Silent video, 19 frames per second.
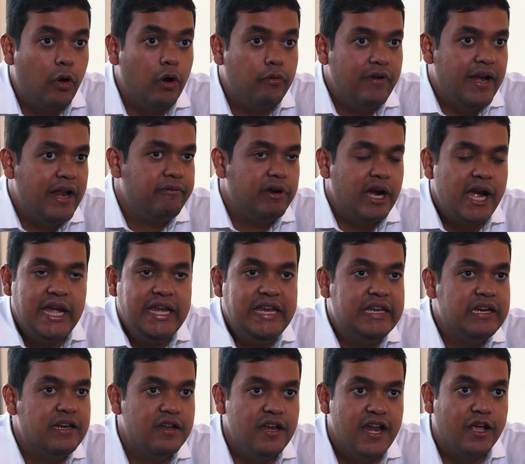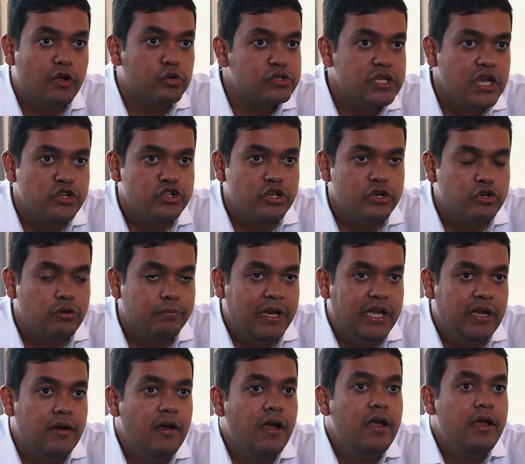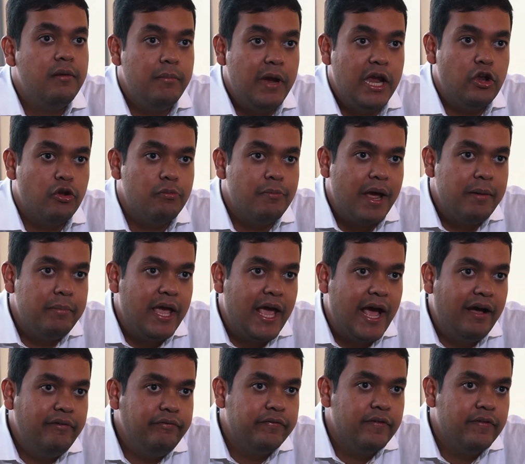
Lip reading: or whenever I needed a negotiation to be made on my behalf.